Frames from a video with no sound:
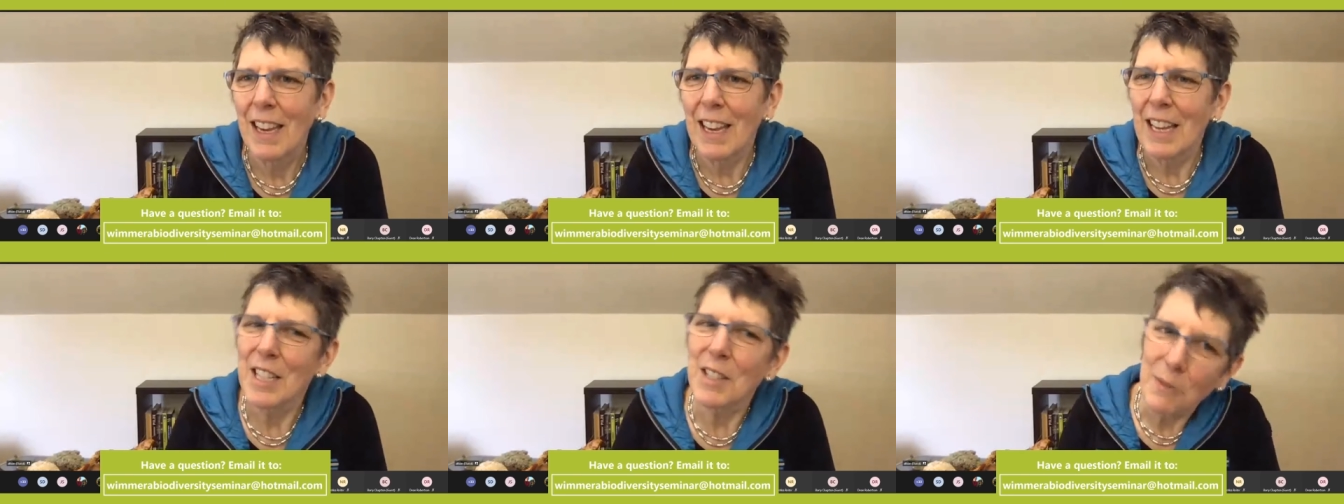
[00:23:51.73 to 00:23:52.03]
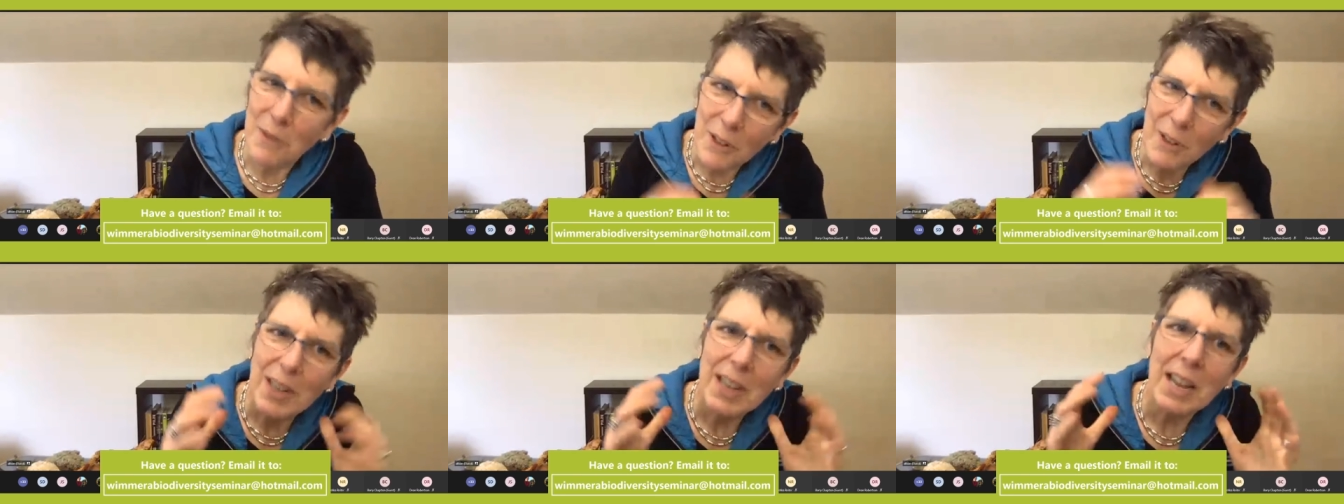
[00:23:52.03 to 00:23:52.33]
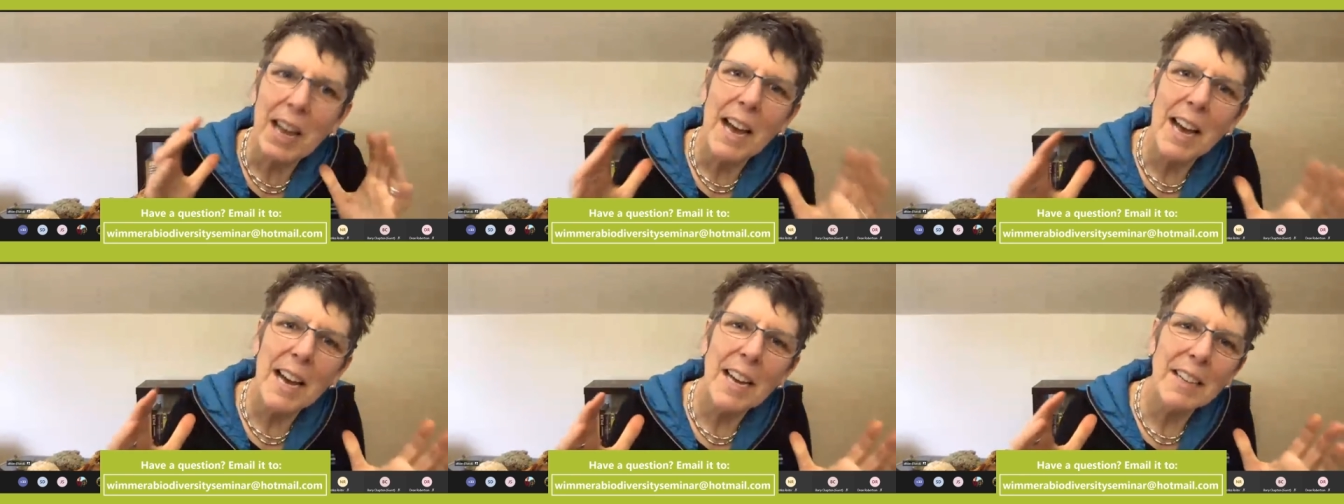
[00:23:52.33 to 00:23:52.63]
It's very
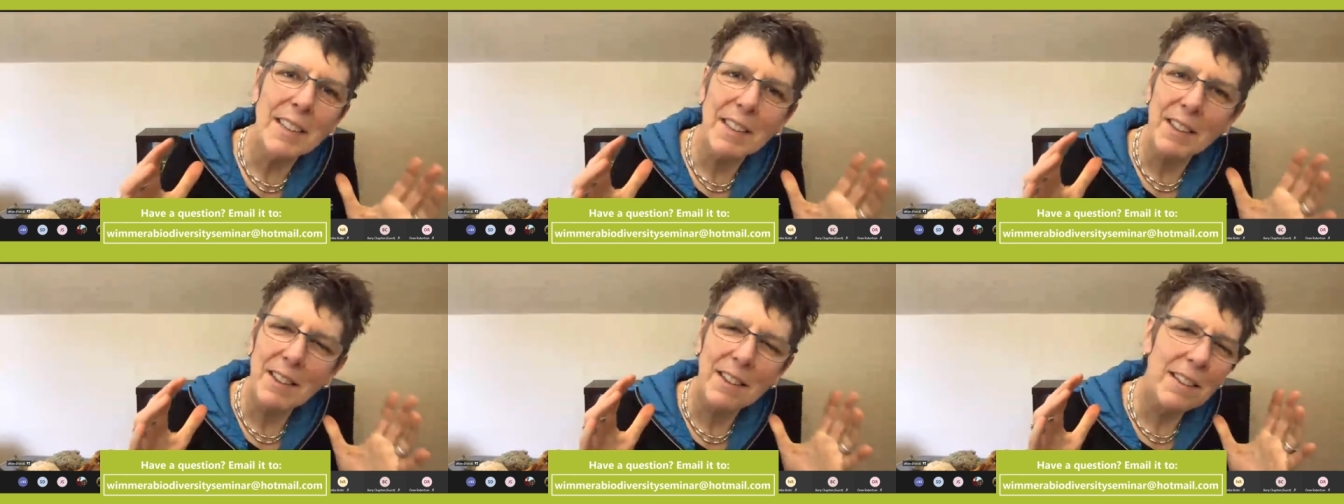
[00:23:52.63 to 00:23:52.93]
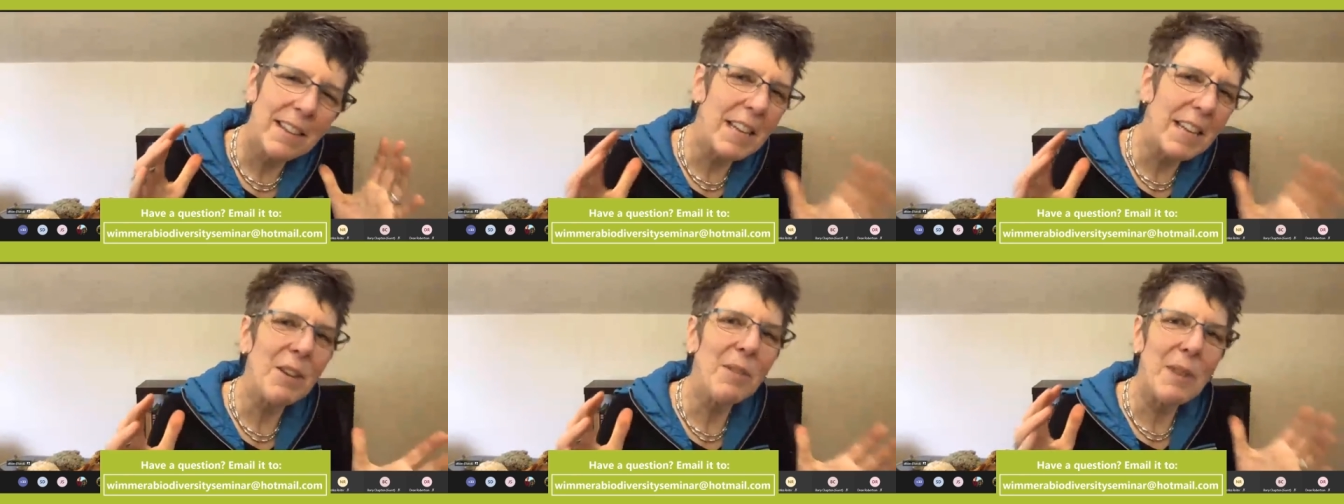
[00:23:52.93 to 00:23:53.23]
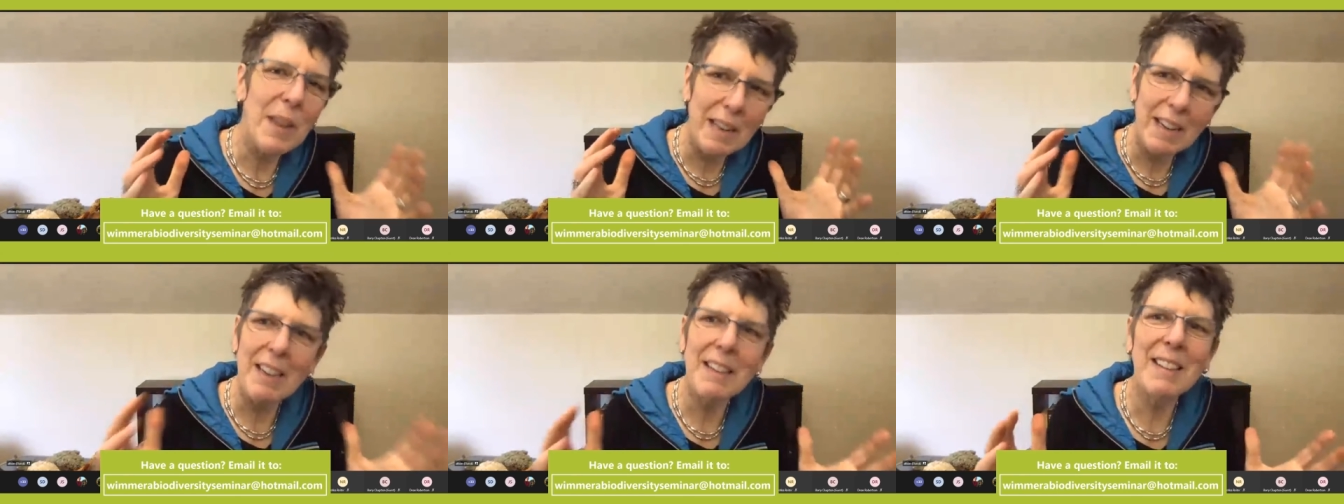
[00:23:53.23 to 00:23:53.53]
hard to think
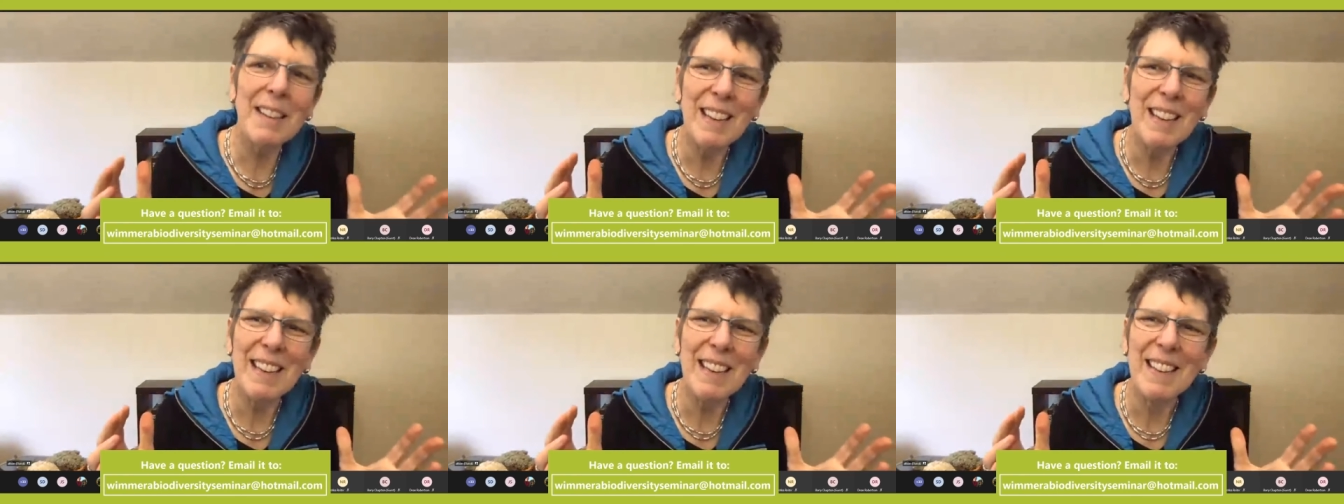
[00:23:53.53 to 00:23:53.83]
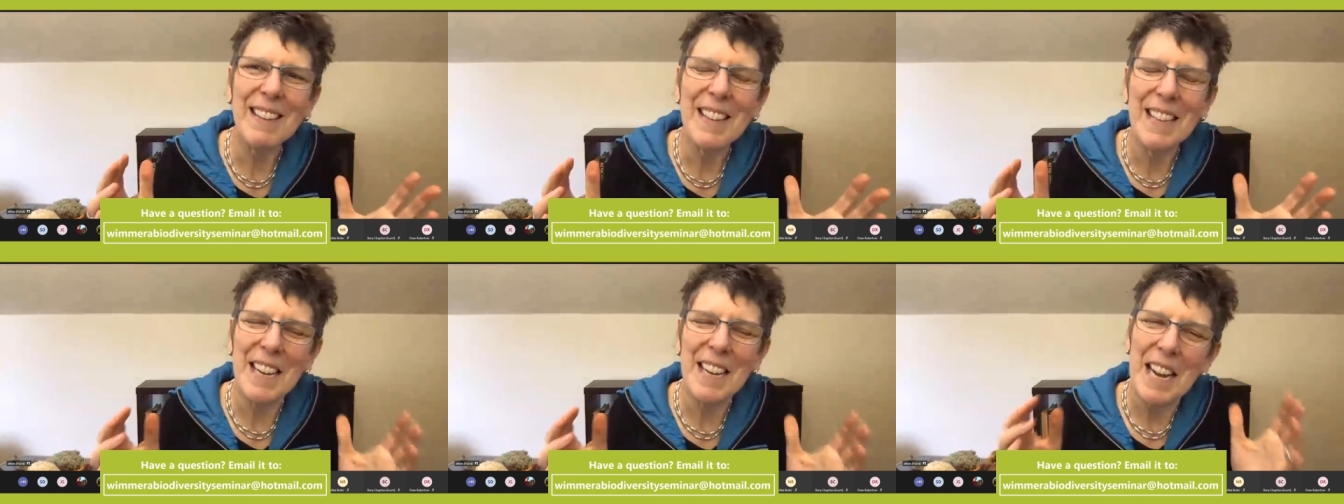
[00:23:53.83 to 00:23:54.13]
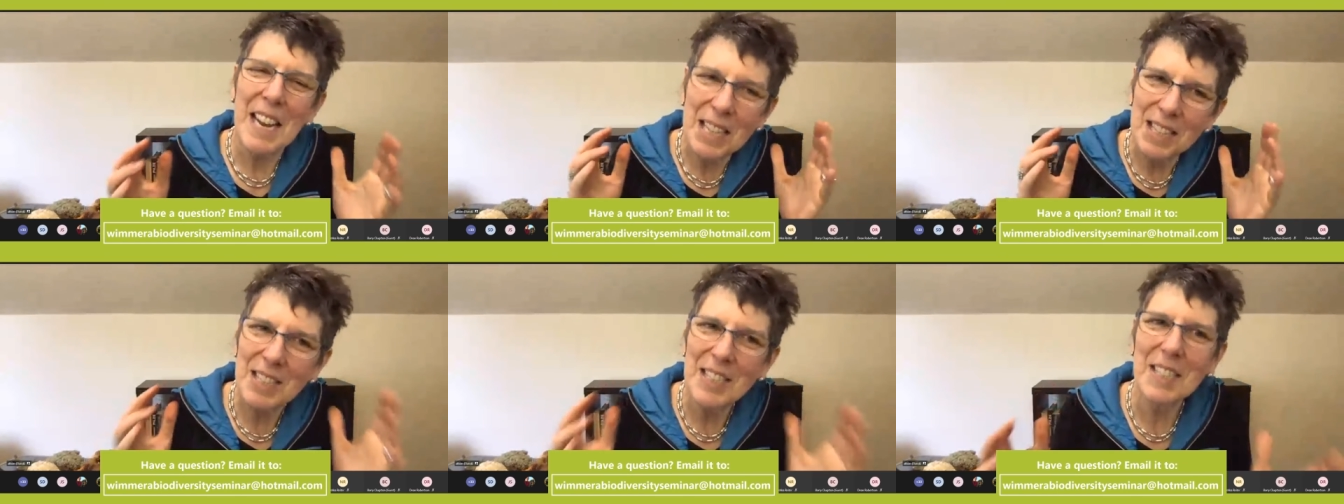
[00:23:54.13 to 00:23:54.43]
of anything that
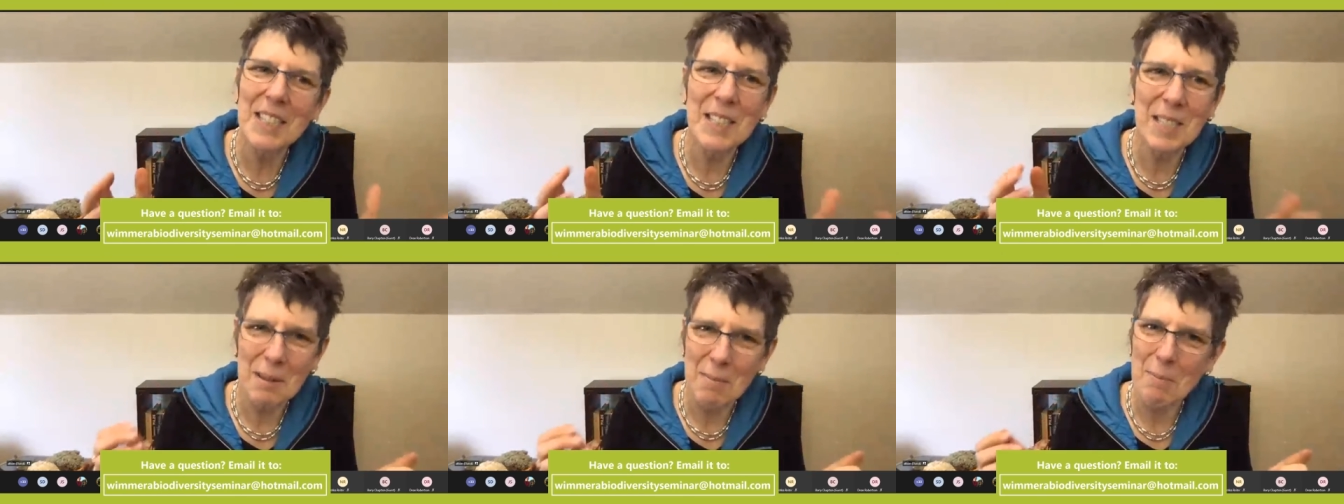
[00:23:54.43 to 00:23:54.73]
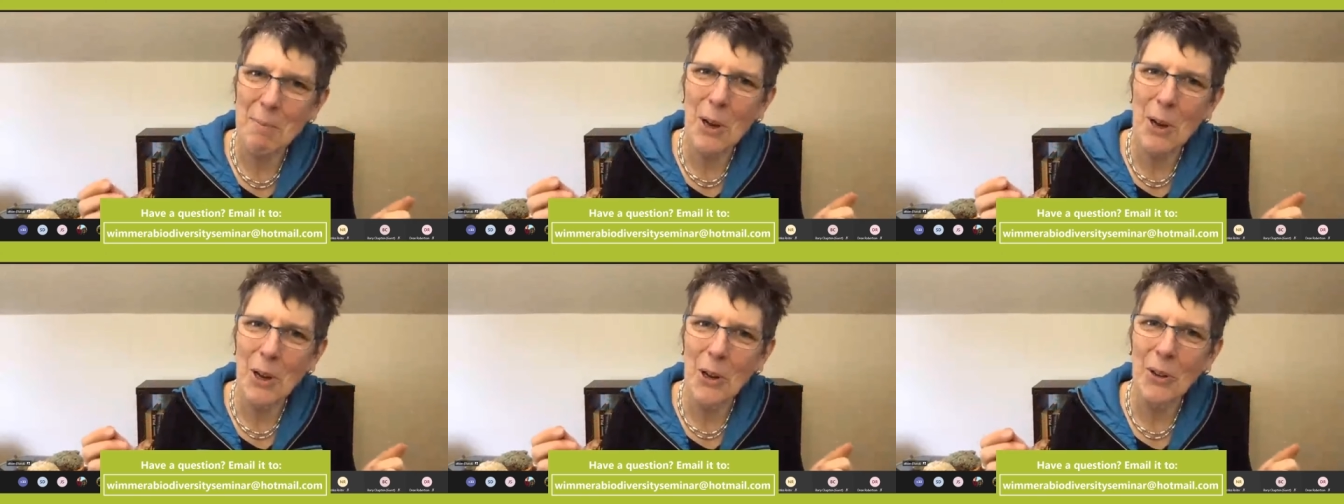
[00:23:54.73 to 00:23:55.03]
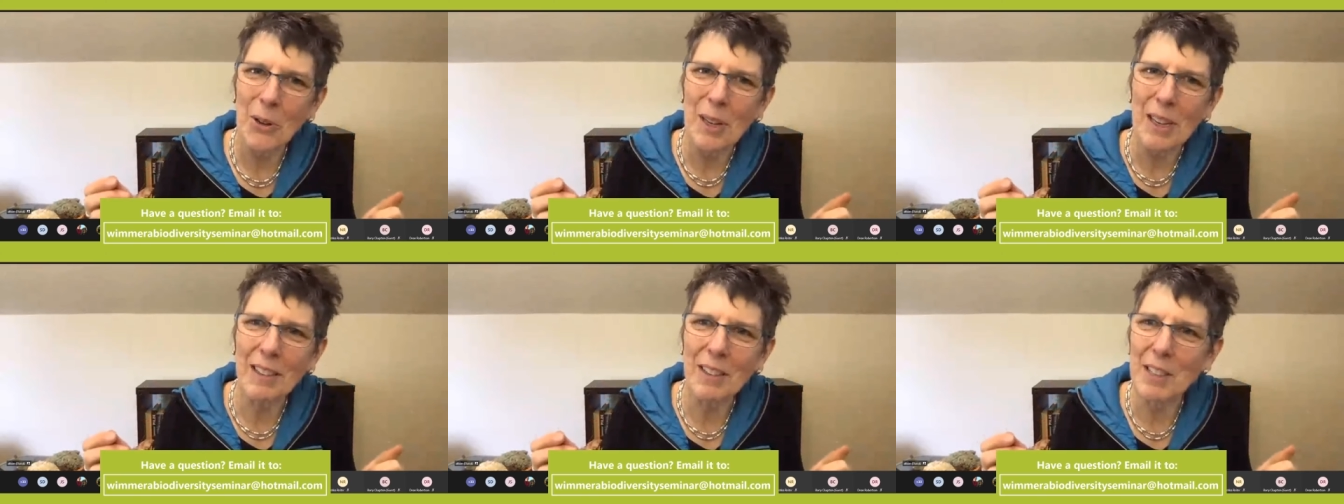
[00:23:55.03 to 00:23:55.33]
isn't
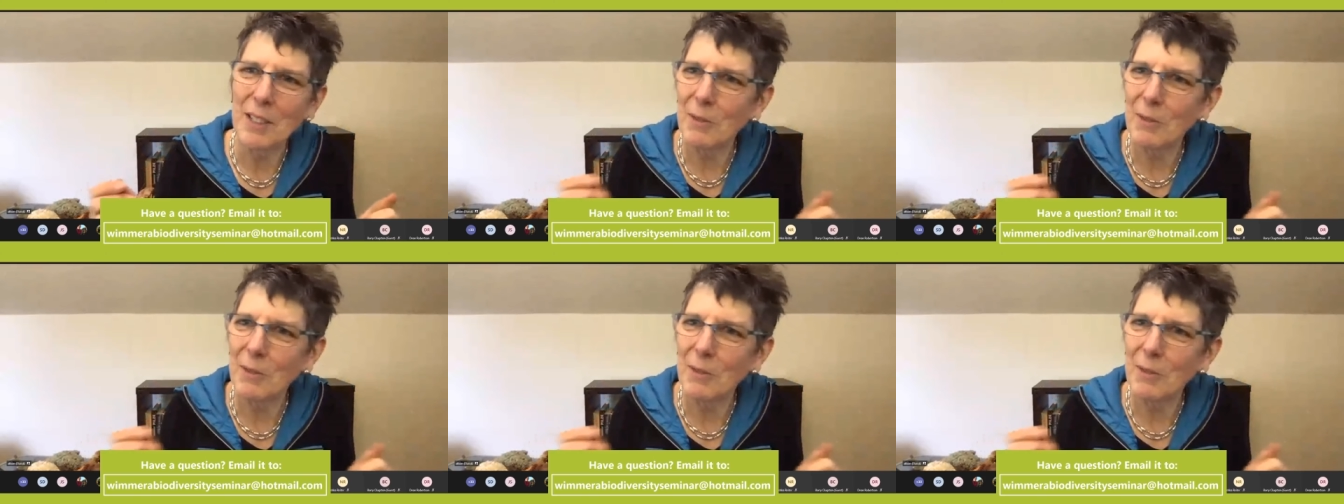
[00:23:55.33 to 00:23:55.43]
symbiotic.